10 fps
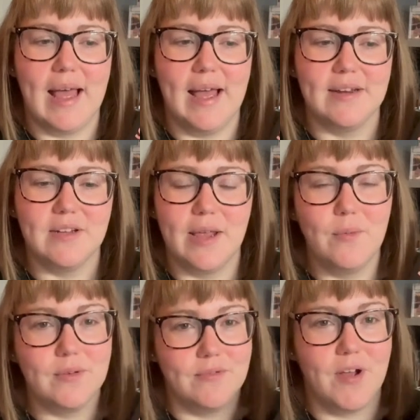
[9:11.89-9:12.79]
And it
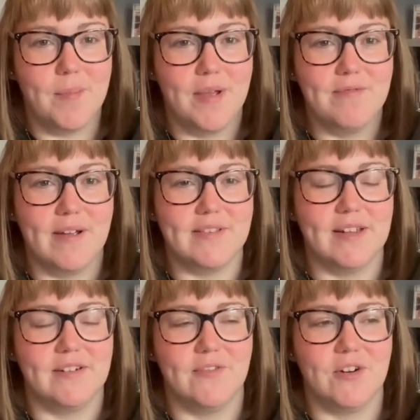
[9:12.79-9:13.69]
was a 4.5
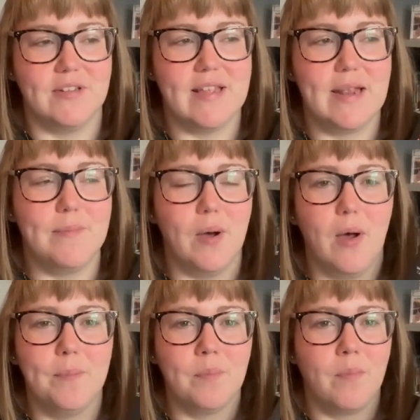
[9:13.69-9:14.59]
stars, I've already said, but